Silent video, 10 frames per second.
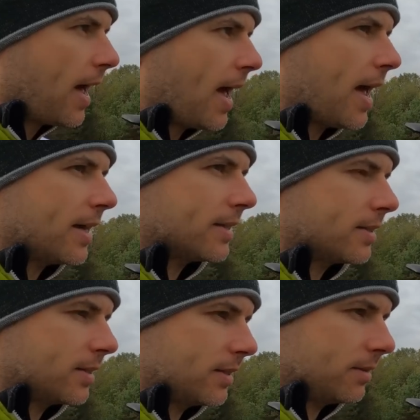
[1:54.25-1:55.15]

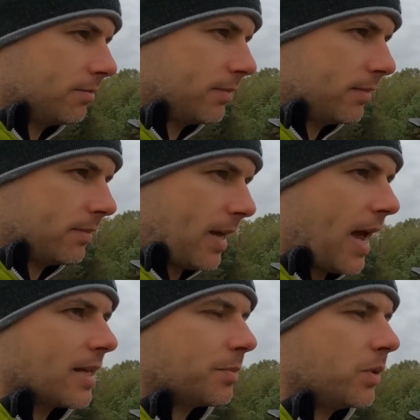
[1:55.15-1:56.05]

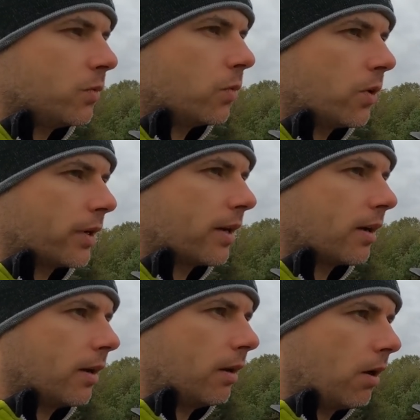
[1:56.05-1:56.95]
has been working
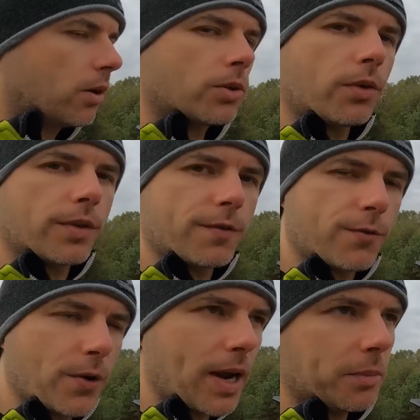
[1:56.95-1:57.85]
a lot on the
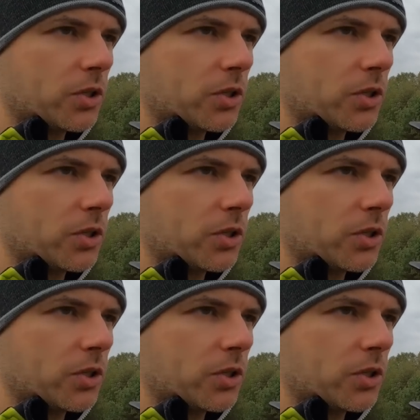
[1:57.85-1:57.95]
frame.